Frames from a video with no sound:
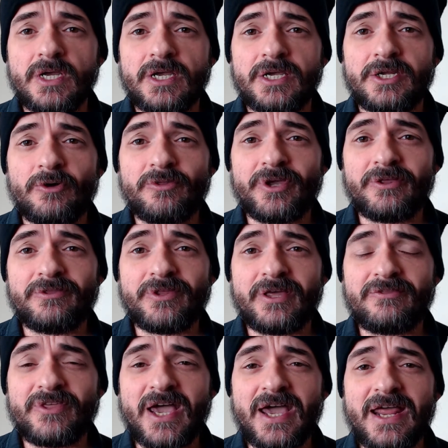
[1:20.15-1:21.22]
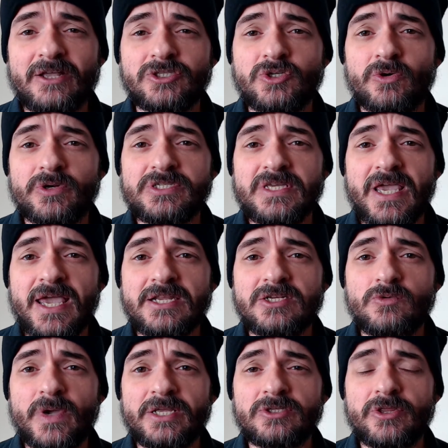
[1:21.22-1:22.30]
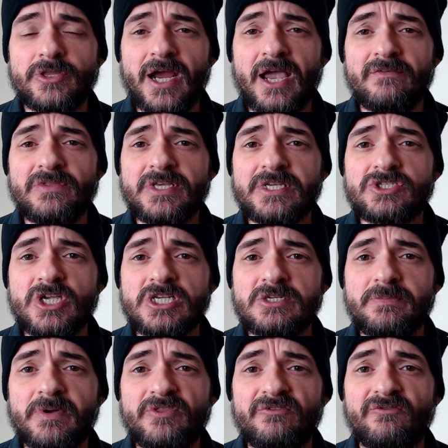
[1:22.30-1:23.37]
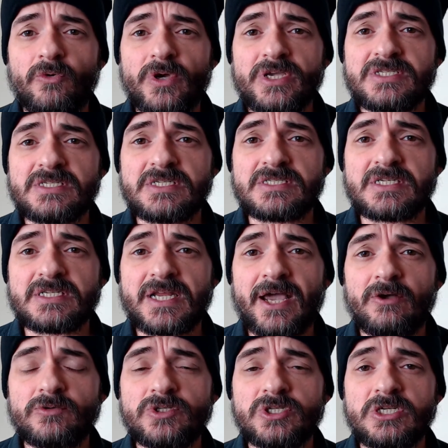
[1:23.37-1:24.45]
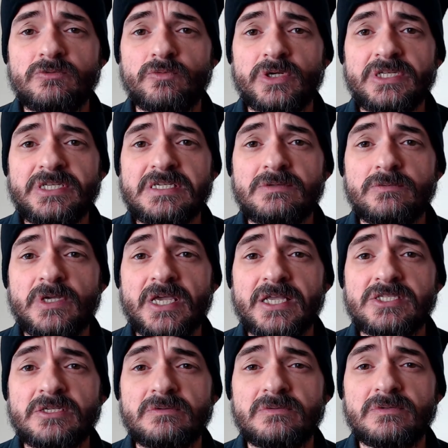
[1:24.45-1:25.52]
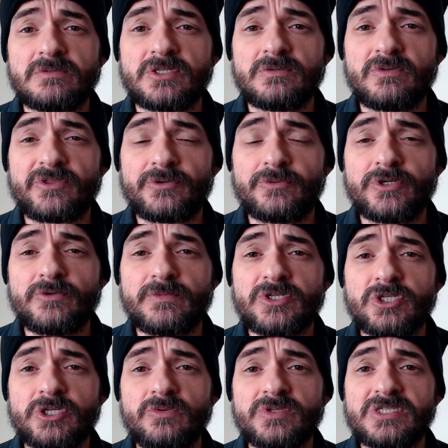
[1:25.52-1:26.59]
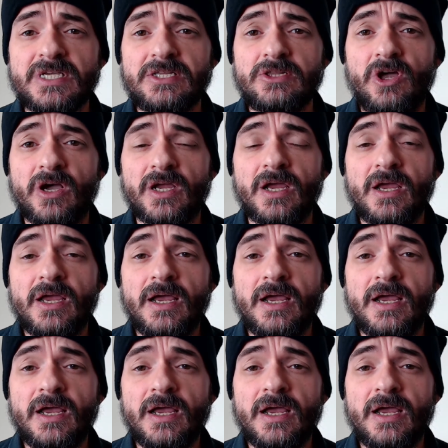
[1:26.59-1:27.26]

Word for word: You know, they're, they're, that at, towards the end when they're having the exchange about the voices and how she really gets it to, through to Michonne to say, look,